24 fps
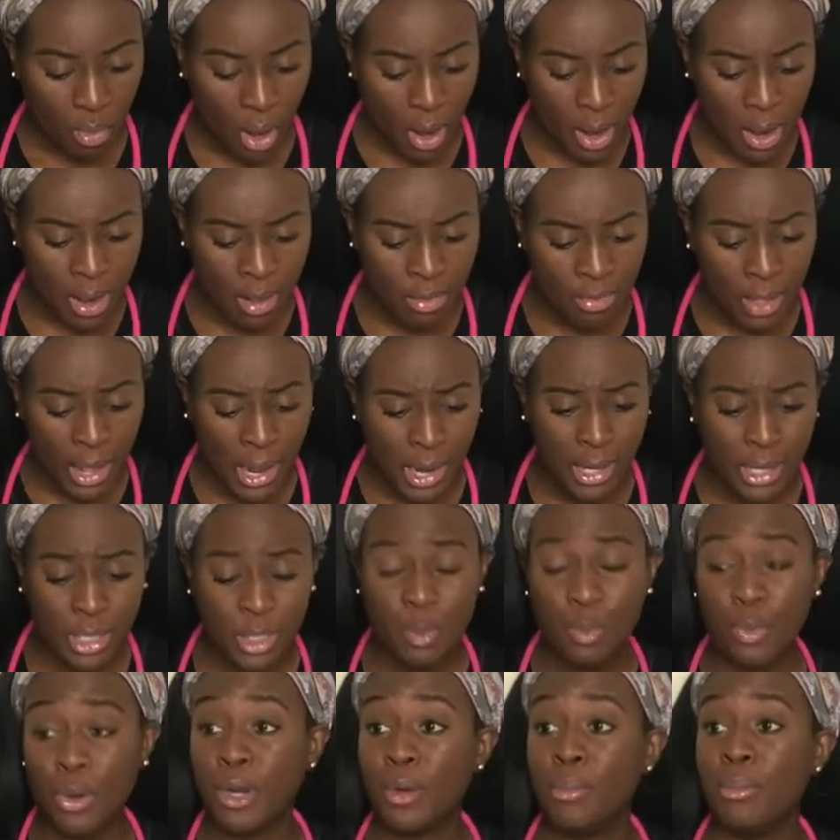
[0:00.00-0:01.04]
and that is
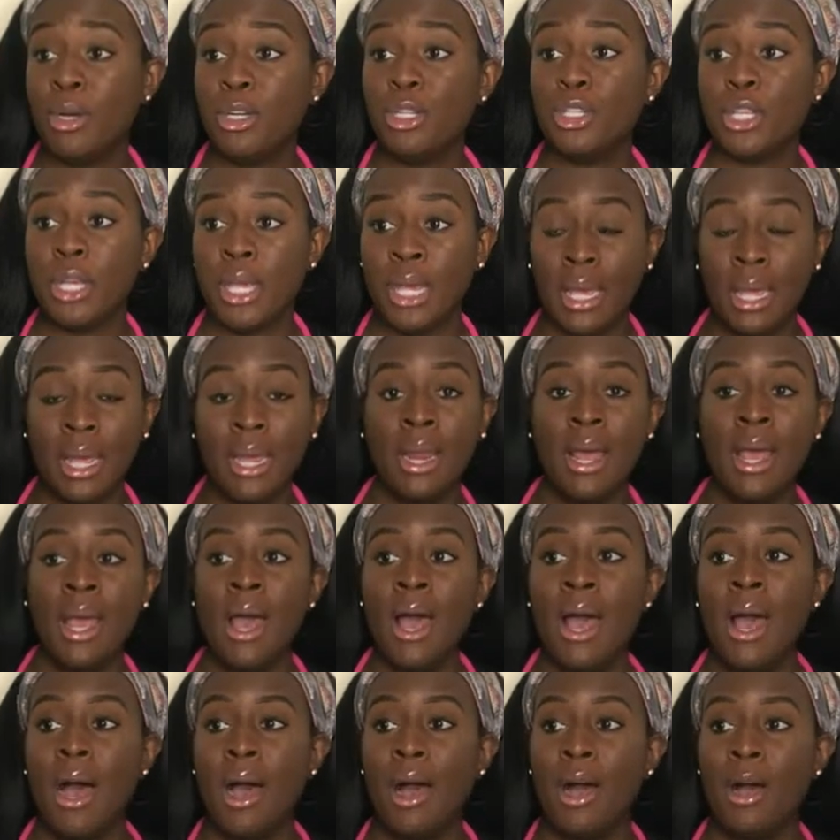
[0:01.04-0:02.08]
pretty much it.
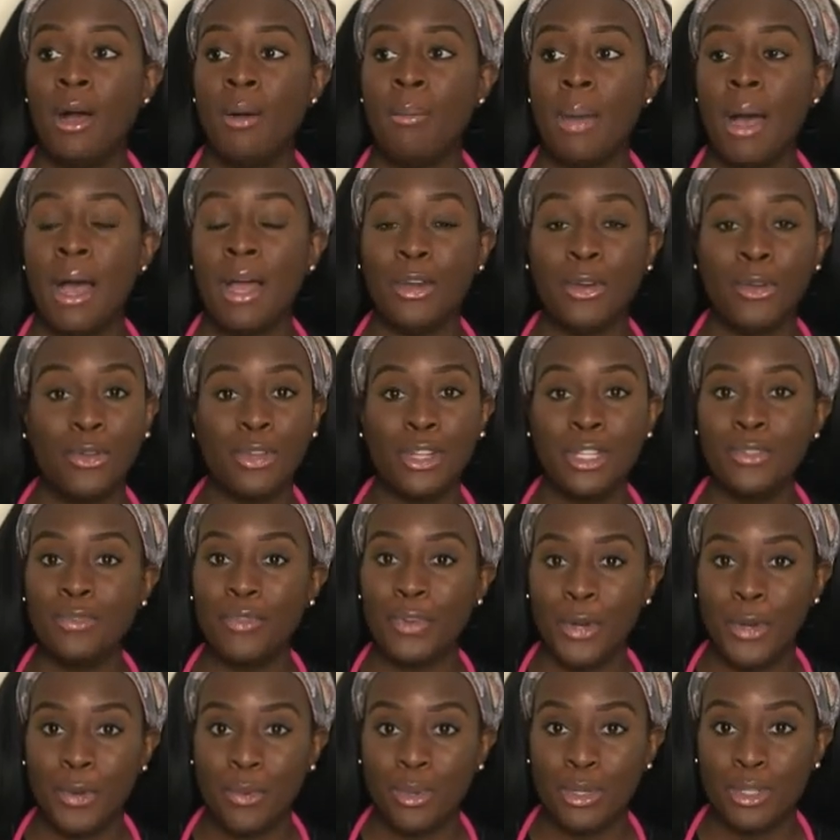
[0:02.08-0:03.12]
I know this
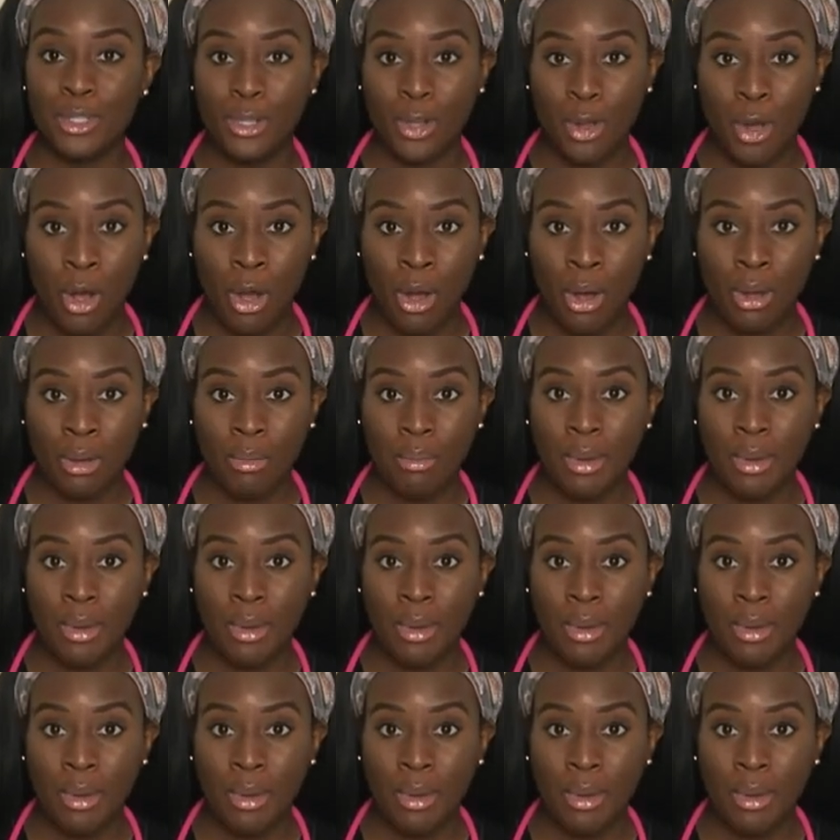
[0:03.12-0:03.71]
video was long,